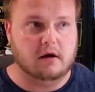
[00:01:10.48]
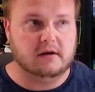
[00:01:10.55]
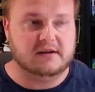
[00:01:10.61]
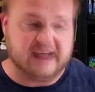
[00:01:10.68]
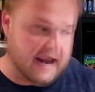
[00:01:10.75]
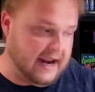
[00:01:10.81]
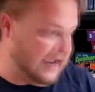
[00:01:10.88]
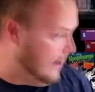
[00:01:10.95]

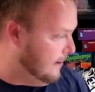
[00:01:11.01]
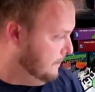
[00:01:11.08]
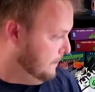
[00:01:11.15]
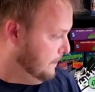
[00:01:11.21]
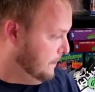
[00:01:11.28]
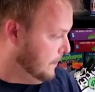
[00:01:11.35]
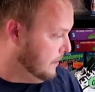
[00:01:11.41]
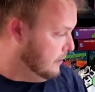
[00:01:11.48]
Take it.
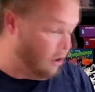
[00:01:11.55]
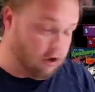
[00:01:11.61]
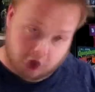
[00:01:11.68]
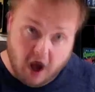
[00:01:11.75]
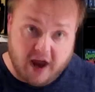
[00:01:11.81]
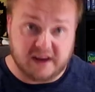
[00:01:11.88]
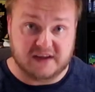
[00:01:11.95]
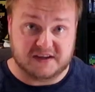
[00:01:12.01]
A
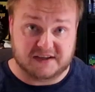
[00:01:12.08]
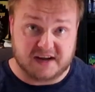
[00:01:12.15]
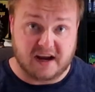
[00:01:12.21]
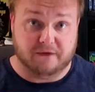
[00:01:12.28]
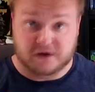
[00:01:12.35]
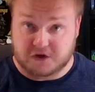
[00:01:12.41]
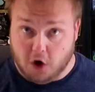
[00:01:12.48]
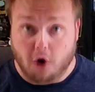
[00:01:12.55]
lot of this
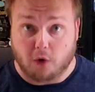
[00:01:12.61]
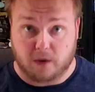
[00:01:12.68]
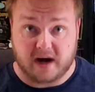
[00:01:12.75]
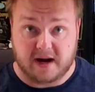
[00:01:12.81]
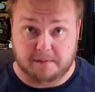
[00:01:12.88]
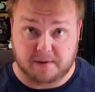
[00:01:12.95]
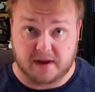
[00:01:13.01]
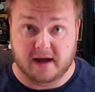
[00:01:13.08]
stuff has
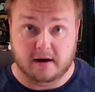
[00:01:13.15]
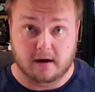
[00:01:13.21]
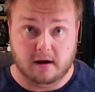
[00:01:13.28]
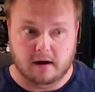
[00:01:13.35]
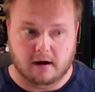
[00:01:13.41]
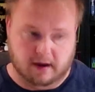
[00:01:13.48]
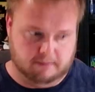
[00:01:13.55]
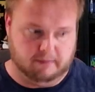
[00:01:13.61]
already been
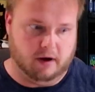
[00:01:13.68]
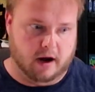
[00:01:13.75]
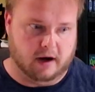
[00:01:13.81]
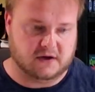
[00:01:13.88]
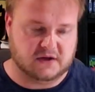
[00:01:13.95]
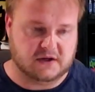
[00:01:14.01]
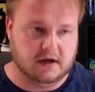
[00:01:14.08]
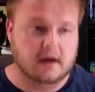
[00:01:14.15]

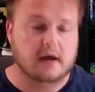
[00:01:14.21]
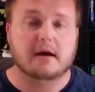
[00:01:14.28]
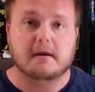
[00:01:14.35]
unboxed